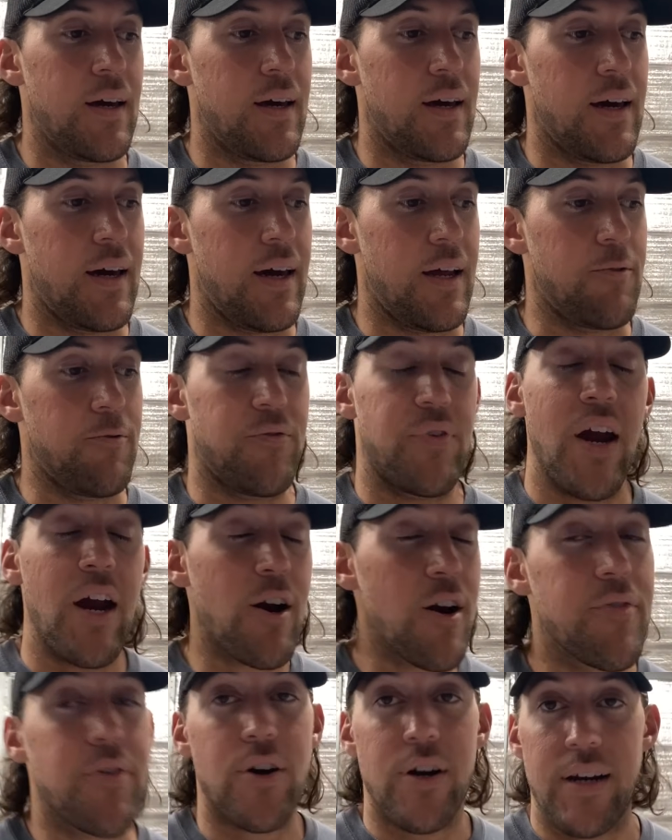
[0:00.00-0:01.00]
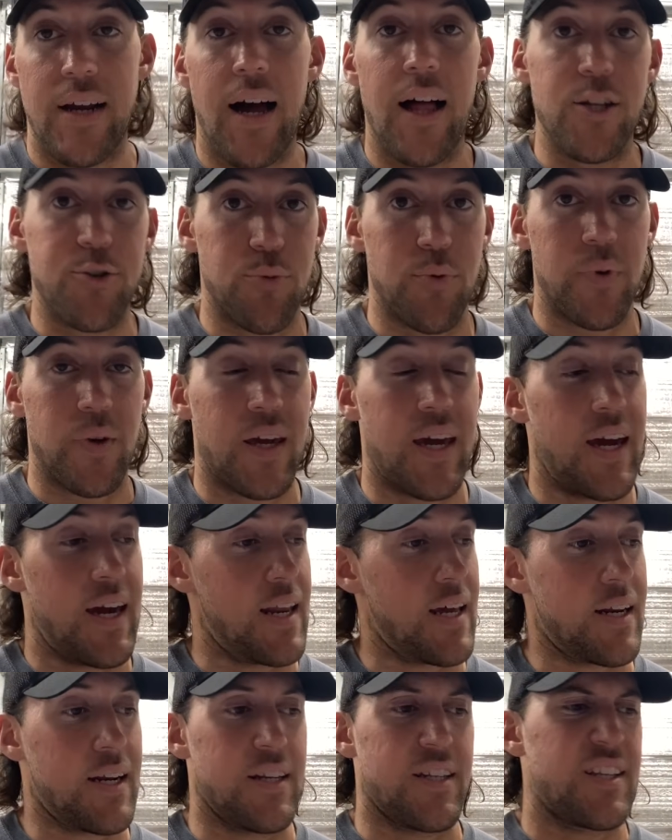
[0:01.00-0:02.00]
A very, very knowledgeable mechanic.